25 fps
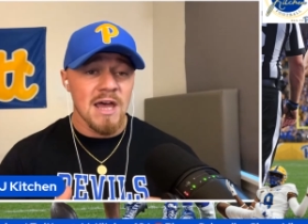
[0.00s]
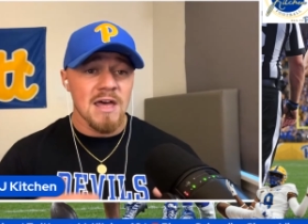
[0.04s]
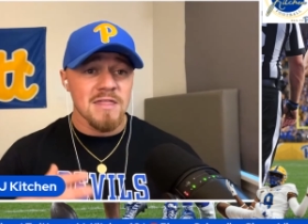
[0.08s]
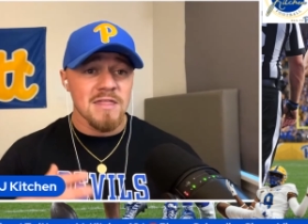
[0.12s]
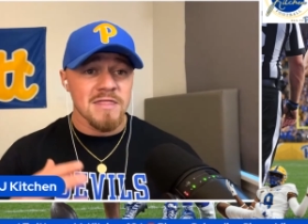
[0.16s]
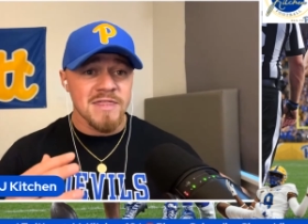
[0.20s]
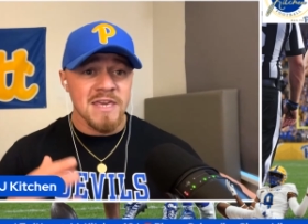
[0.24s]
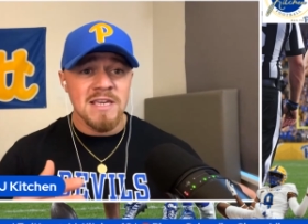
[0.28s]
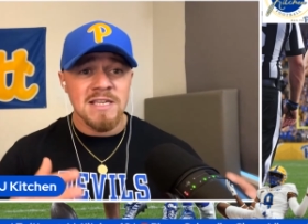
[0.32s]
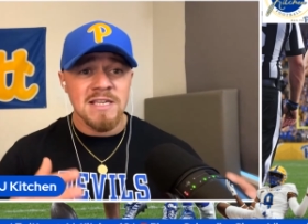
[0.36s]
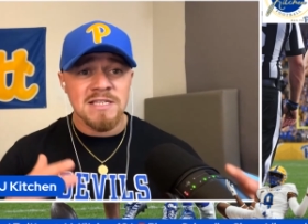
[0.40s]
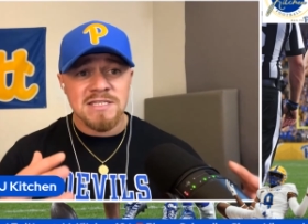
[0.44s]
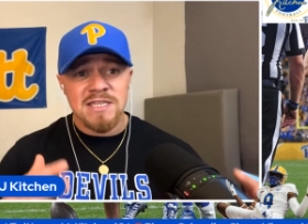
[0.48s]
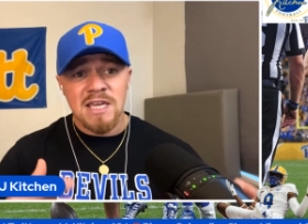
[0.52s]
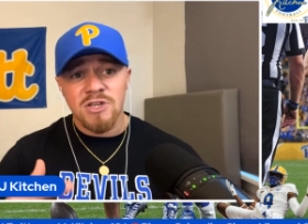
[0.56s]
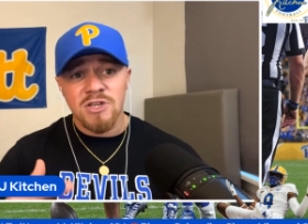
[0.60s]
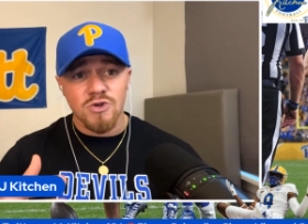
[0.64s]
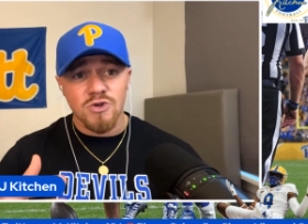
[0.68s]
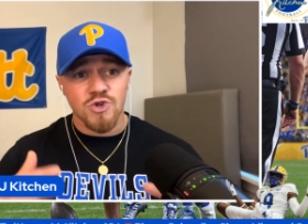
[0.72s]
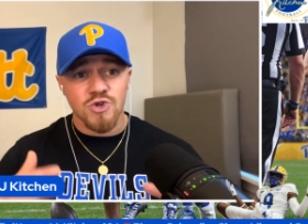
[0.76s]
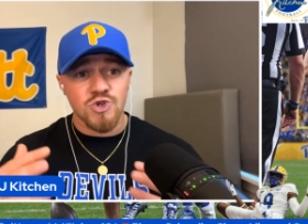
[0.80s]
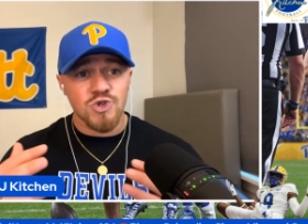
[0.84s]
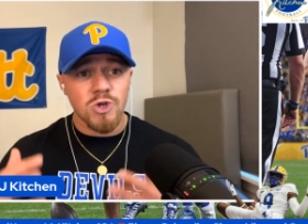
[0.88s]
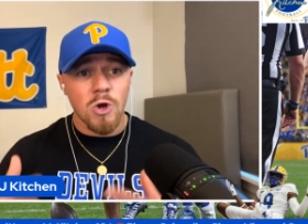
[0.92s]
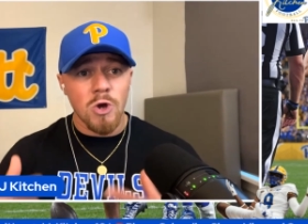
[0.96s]
these things
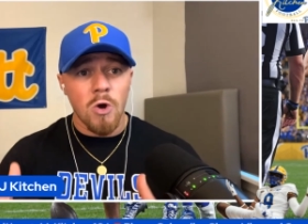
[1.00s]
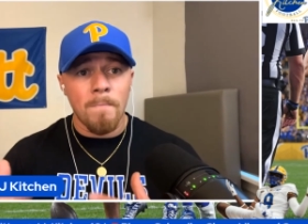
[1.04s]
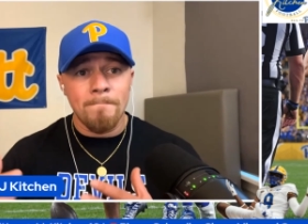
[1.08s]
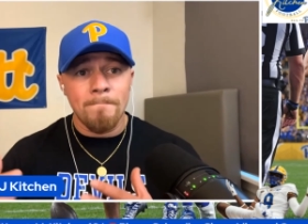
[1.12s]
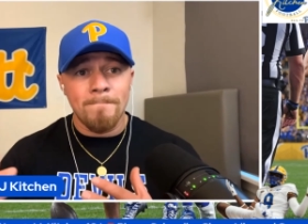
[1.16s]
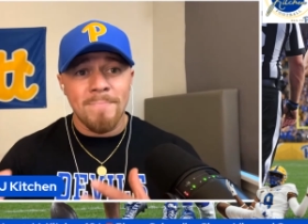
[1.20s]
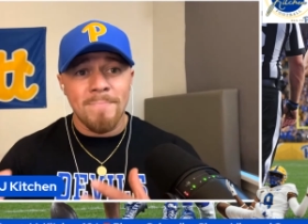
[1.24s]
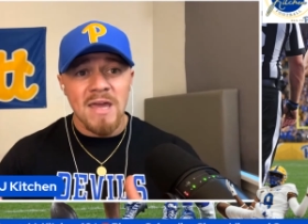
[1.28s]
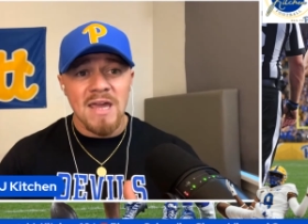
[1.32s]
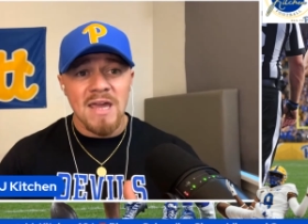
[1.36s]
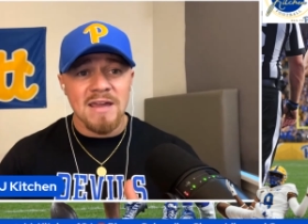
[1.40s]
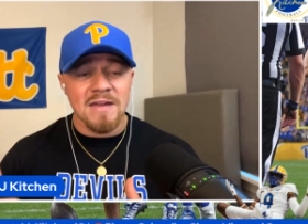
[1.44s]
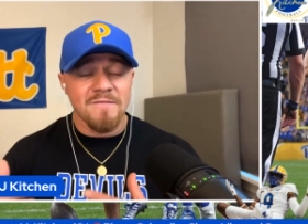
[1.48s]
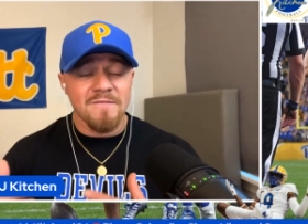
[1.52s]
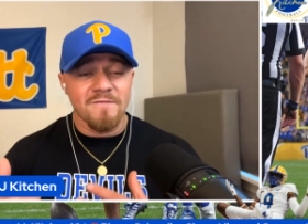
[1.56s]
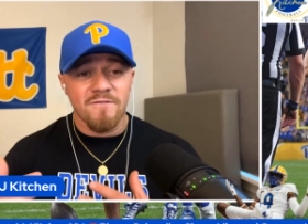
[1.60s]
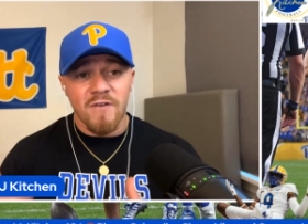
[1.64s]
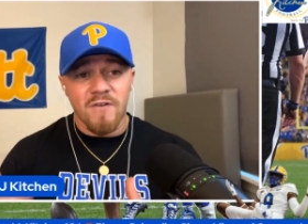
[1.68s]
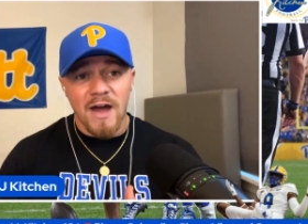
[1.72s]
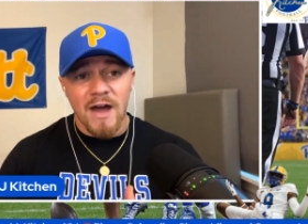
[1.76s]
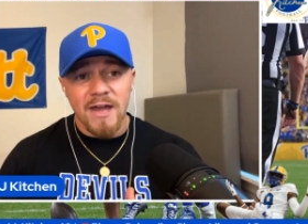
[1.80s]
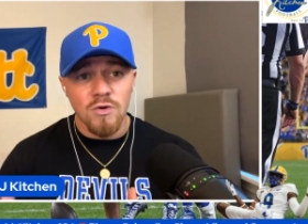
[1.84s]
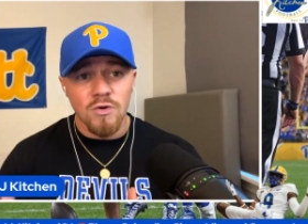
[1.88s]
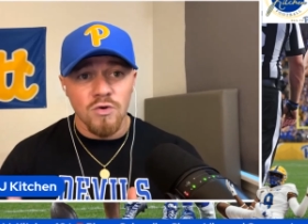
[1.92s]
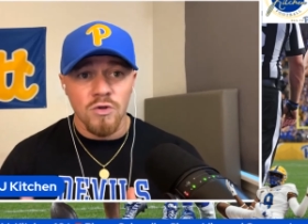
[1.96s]
are so big and
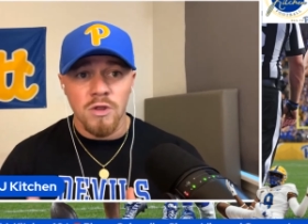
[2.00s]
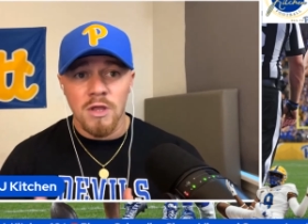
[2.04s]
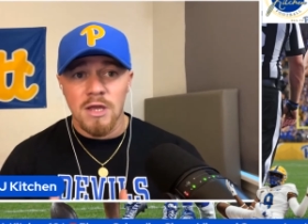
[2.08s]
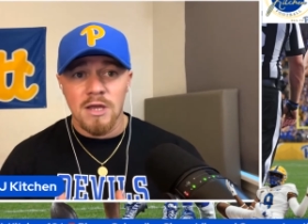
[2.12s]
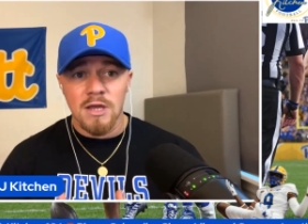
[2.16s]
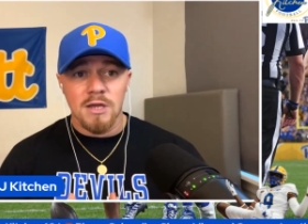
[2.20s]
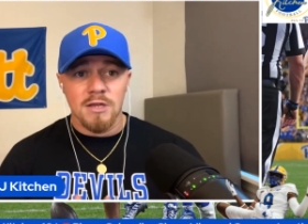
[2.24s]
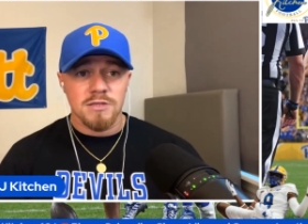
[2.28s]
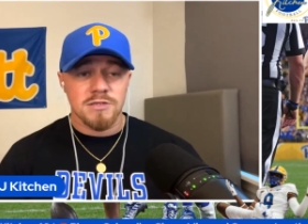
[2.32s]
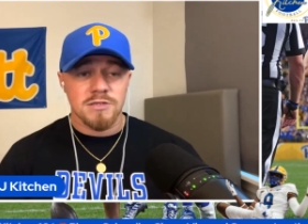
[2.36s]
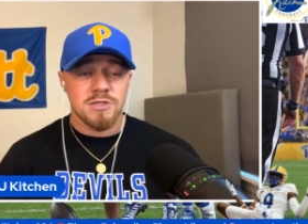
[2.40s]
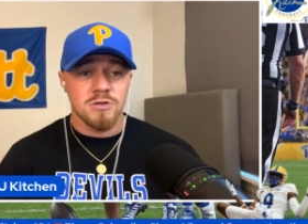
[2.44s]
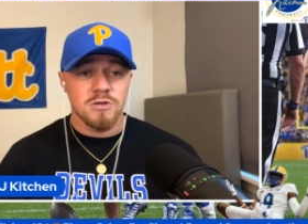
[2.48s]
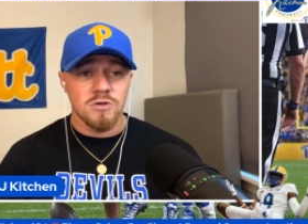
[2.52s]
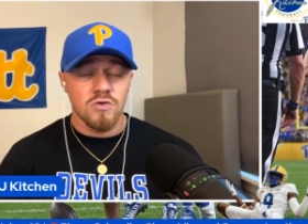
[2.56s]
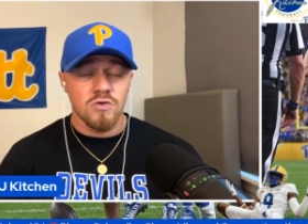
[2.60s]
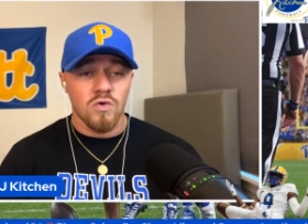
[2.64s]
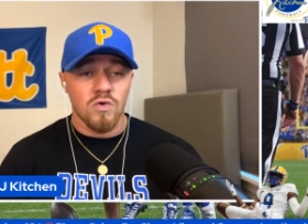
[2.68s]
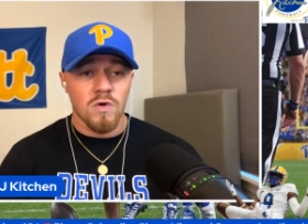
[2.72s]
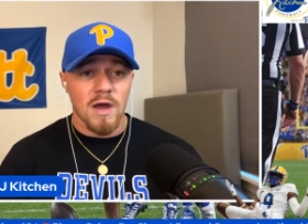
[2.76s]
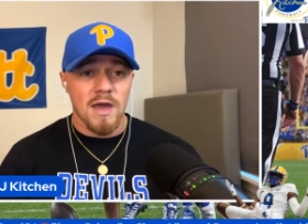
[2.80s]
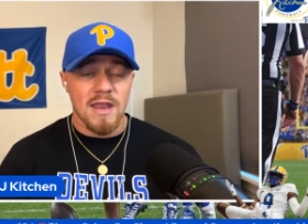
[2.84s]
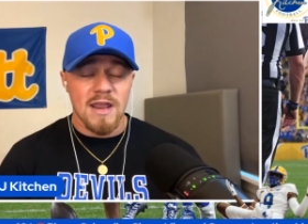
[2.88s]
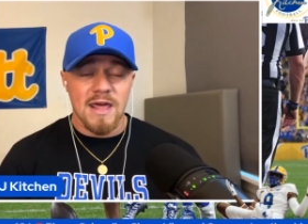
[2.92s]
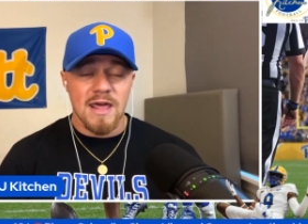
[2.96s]
vital
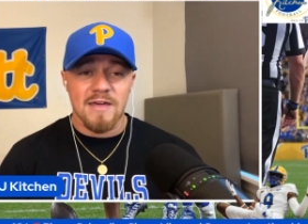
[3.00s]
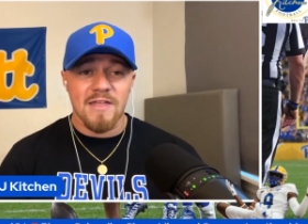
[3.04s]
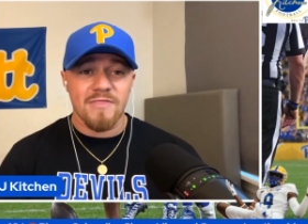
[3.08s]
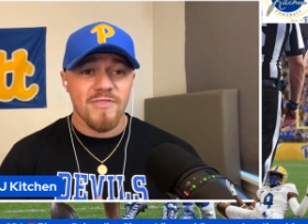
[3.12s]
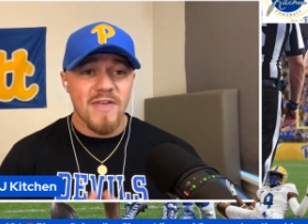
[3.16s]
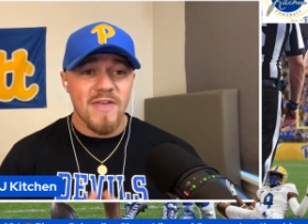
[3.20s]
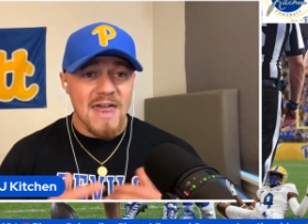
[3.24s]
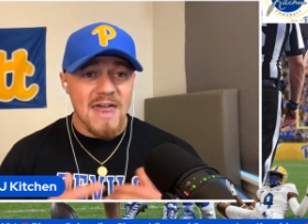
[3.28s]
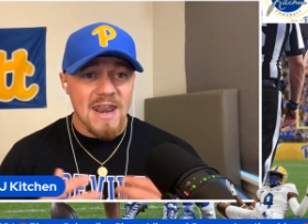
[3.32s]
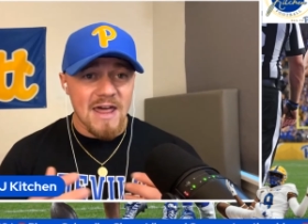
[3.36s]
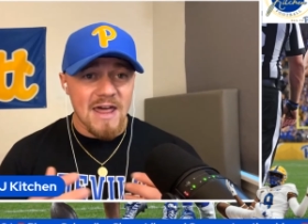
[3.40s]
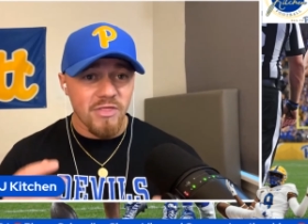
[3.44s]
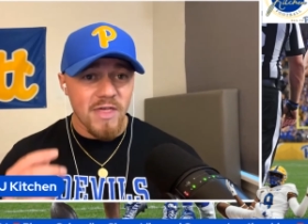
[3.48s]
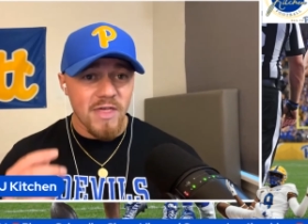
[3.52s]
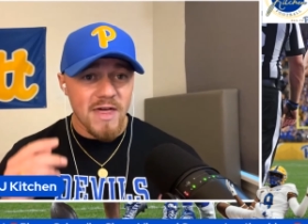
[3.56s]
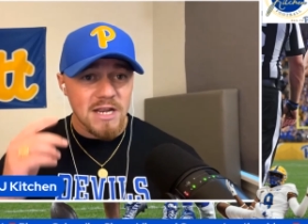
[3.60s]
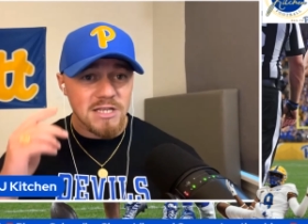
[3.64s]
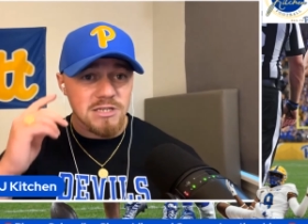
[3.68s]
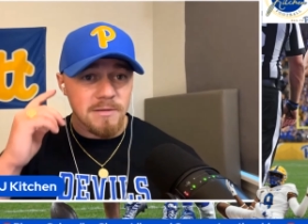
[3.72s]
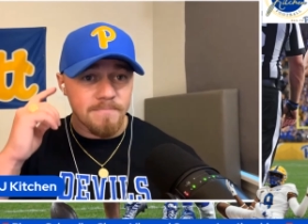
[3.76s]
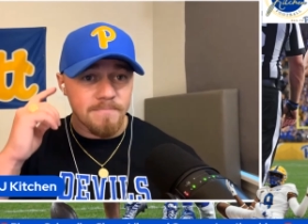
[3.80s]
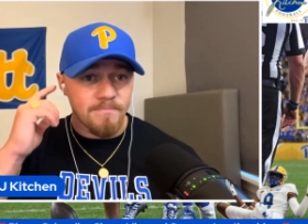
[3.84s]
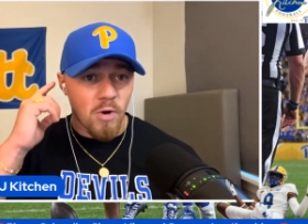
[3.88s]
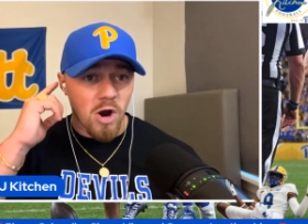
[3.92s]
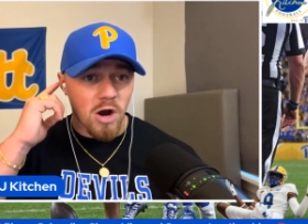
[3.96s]
to an, an athletic
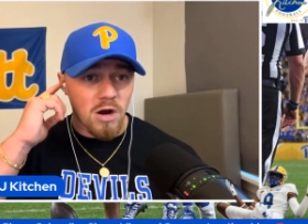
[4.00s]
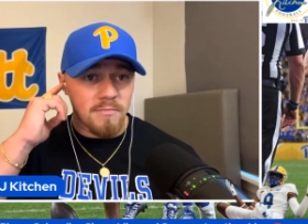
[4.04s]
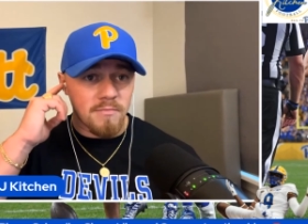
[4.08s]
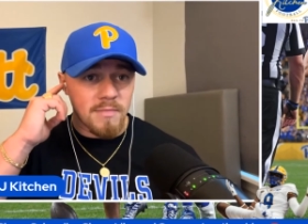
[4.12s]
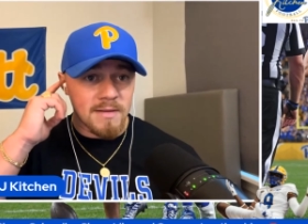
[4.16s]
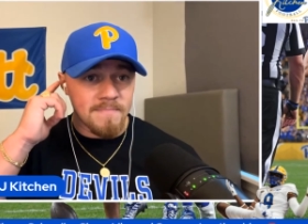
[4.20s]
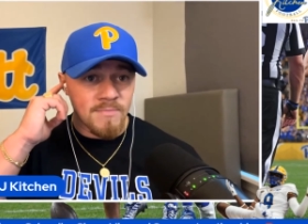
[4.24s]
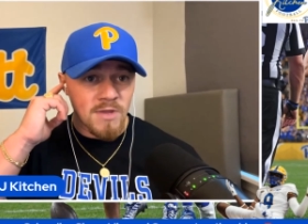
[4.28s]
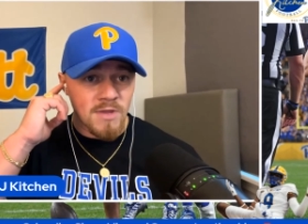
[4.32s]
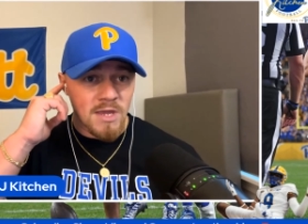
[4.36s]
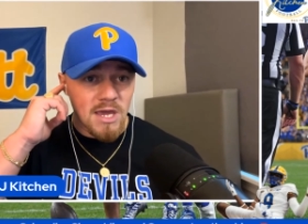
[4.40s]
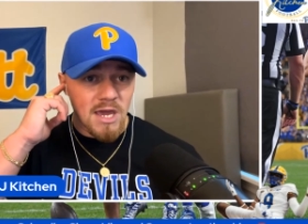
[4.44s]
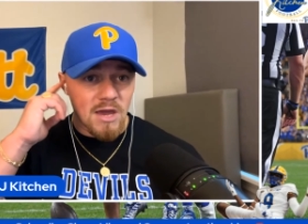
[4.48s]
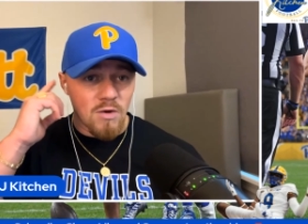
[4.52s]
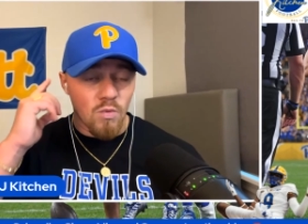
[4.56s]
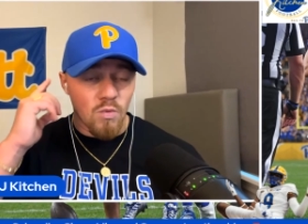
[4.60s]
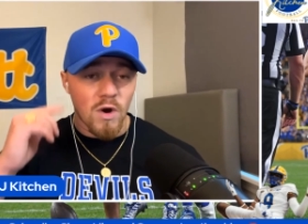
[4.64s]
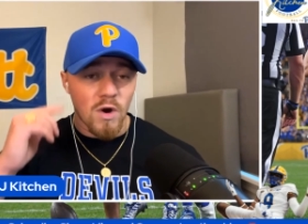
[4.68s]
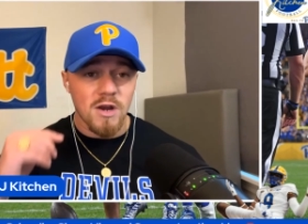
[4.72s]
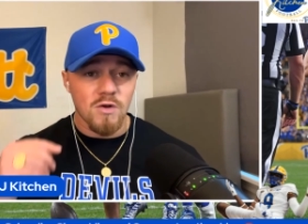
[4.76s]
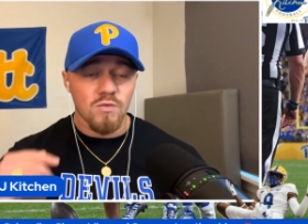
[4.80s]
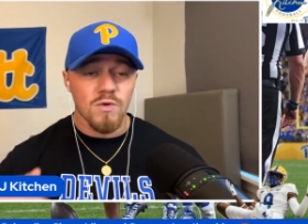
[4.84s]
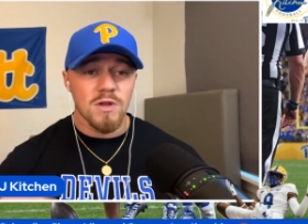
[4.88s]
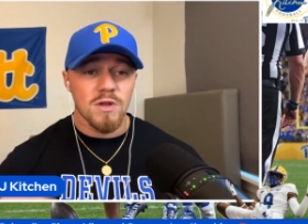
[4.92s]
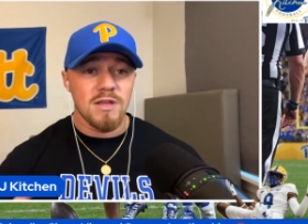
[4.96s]
department and
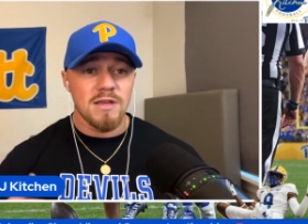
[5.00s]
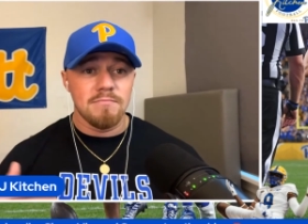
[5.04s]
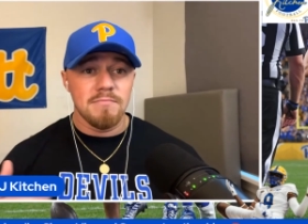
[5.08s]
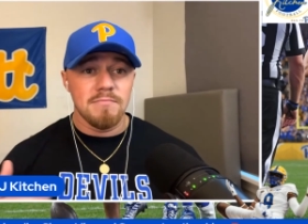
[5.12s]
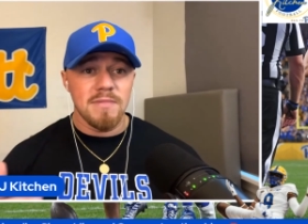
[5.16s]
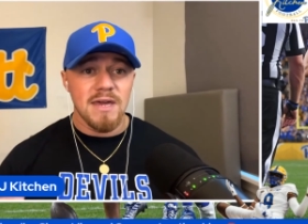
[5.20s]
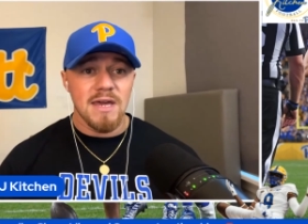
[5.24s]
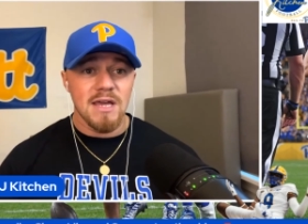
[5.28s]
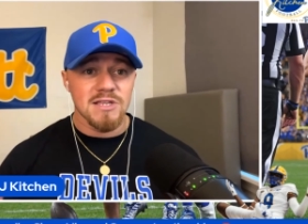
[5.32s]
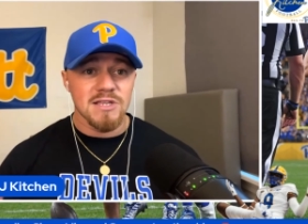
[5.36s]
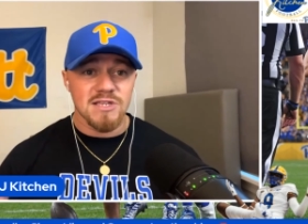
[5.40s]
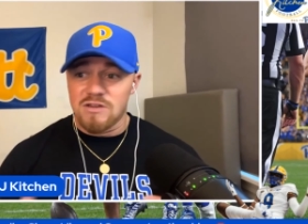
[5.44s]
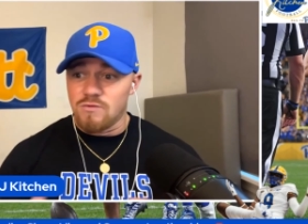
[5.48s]
what it really means.